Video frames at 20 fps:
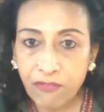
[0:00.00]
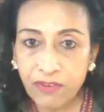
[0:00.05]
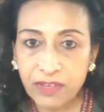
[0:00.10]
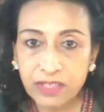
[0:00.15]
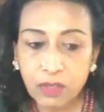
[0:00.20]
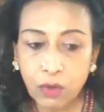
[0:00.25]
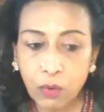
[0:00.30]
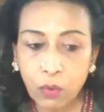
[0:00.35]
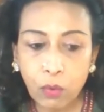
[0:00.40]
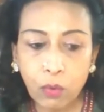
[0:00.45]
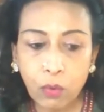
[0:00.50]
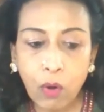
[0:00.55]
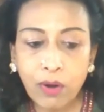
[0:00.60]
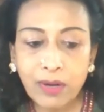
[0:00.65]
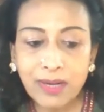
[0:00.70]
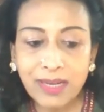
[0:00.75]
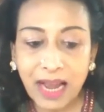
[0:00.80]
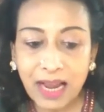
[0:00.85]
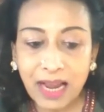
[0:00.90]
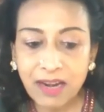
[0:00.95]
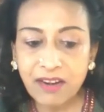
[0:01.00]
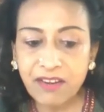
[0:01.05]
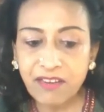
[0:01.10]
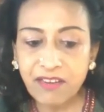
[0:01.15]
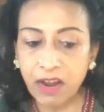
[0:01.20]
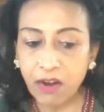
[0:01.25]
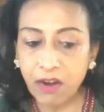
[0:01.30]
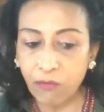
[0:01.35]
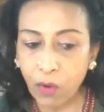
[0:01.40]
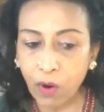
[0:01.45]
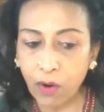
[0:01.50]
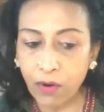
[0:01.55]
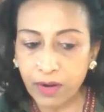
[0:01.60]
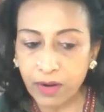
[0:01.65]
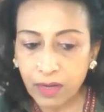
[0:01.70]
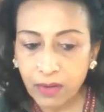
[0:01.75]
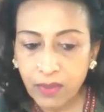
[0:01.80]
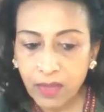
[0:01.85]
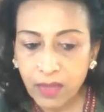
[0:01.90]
officer who got gallantry award